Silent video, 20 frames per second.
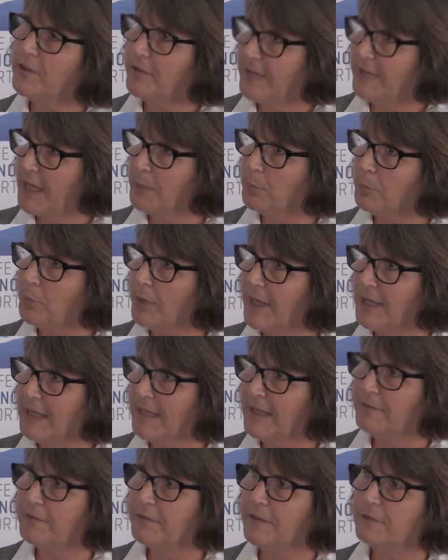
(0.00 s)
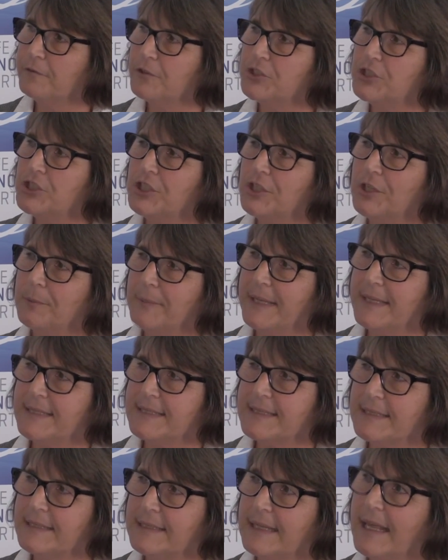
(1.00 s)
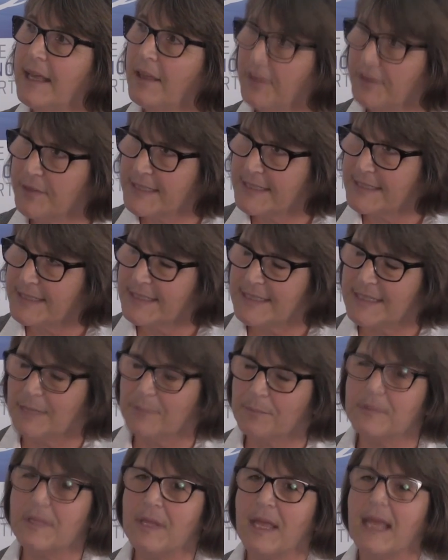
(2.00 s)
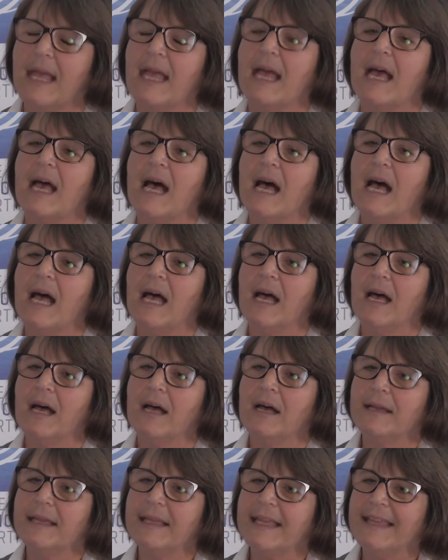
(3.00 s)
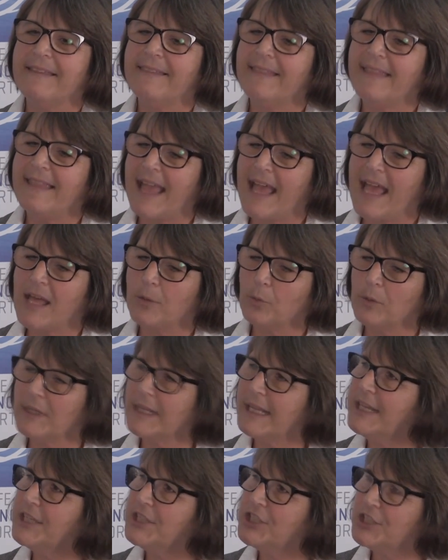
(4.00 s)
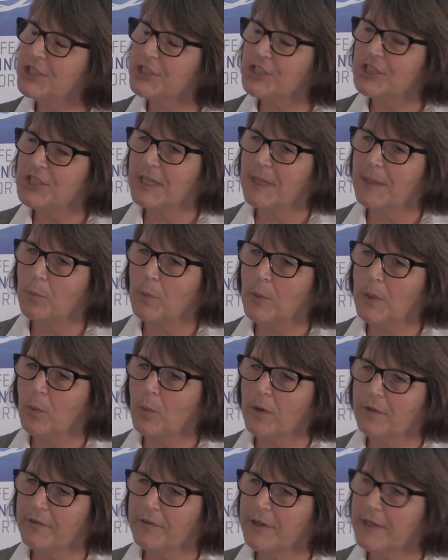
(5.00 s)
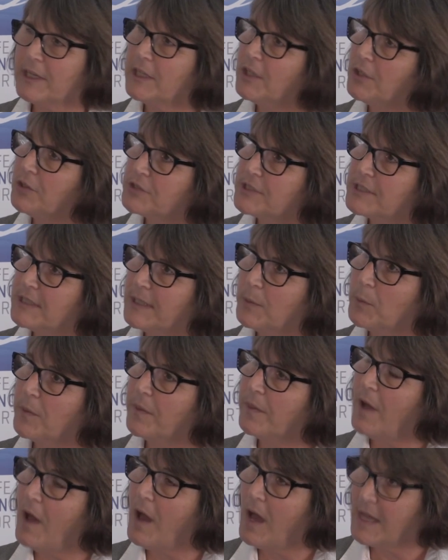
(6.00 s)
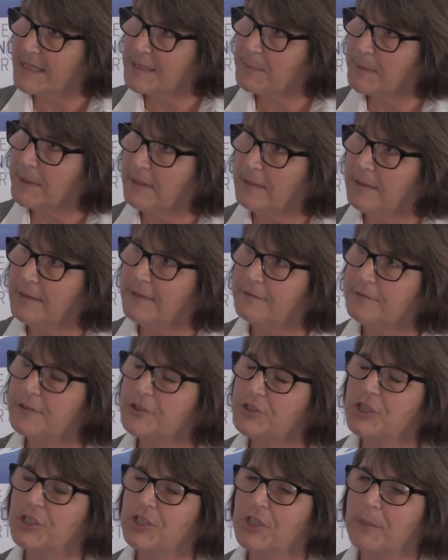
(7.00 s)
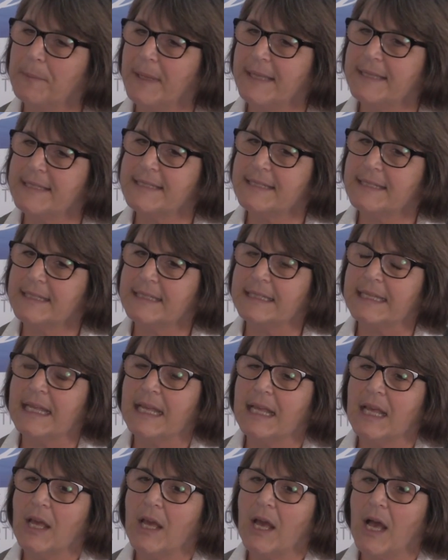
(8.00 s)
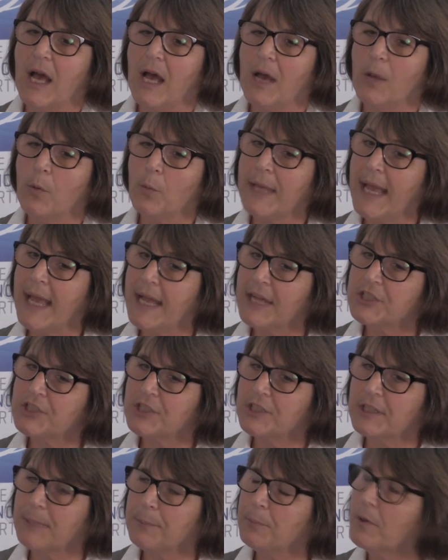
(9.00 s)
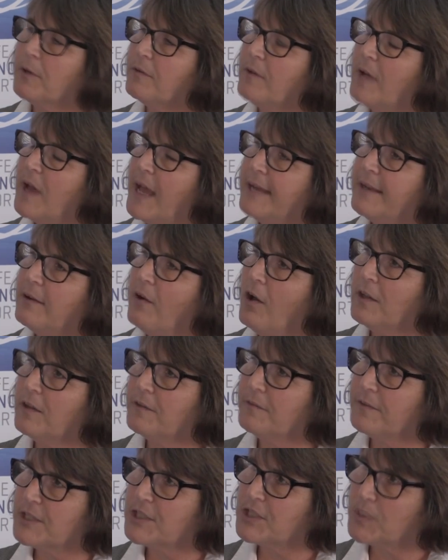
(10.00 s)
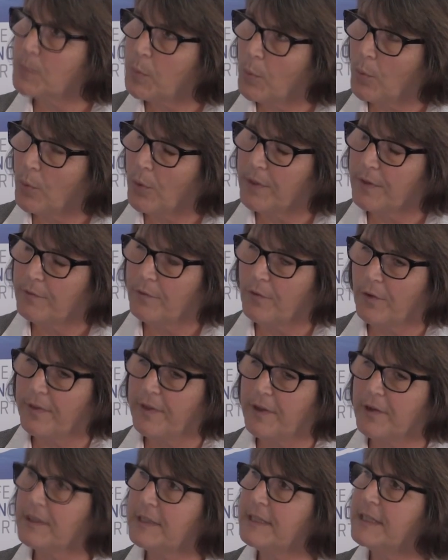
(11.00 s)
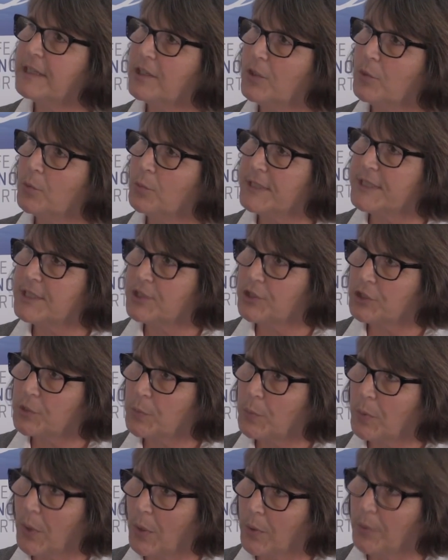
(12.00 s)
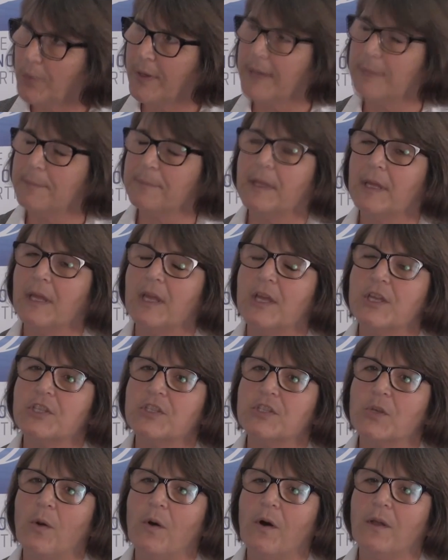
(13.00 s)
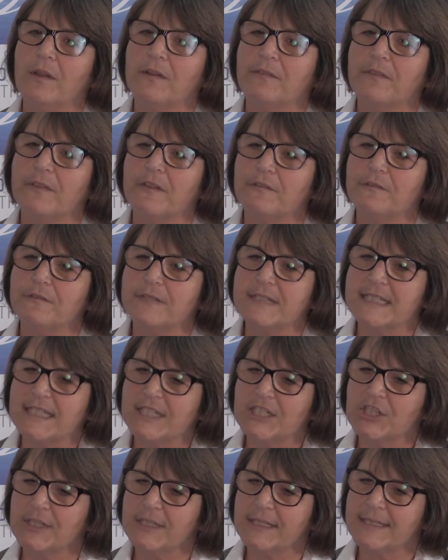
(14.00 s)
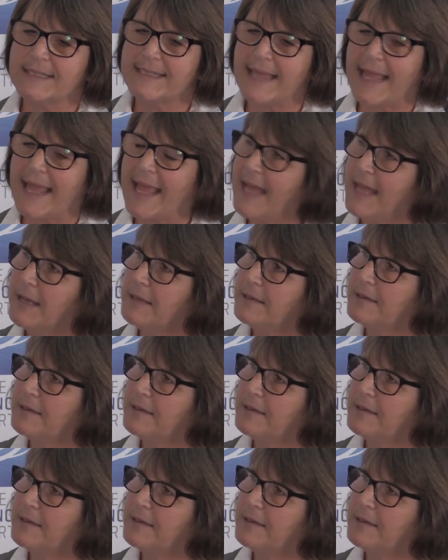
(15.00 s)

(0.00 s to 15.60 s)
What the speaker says: the umbrella of the Virginia Mason Health System. In that relationship, we work very closely with the hospital at Virginia Mason. We actually provide all of the support for their clinical research program. So all of the physicians at